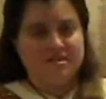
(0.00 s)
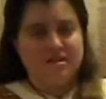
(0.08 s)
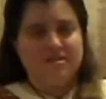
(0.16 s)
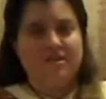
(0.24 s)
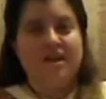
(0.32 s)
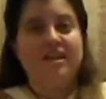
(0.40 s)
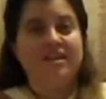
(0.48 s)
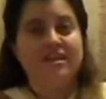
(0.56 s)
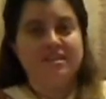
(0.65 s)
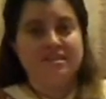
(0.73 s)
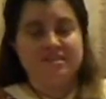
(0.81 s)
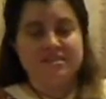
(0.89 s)
of
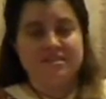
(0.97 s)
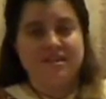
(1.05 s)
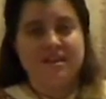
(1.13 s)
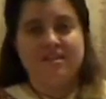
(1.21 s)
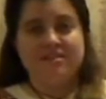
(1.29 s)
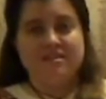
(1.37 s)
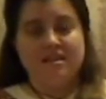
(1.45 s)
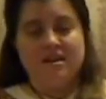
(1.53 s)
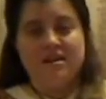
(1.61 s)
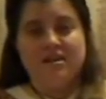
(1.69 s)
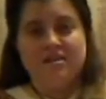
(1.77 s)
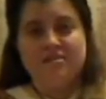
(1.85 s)
hyenas that
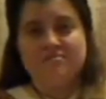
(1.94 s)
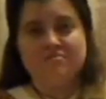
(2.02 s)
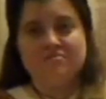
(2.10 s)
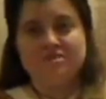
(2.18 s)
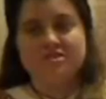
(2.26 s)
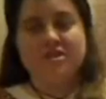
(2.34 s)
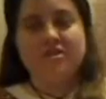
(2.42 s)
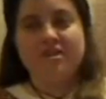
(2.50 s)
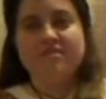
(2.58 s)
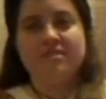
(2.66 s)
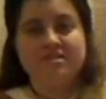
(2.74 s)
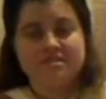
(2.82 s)
show
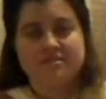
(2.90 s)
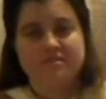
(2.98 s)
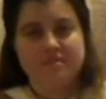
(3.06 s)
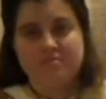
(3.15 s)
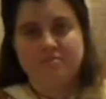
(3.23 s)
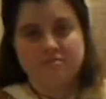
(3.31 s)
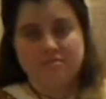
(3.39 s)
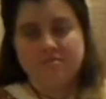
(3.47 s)
evidence of them,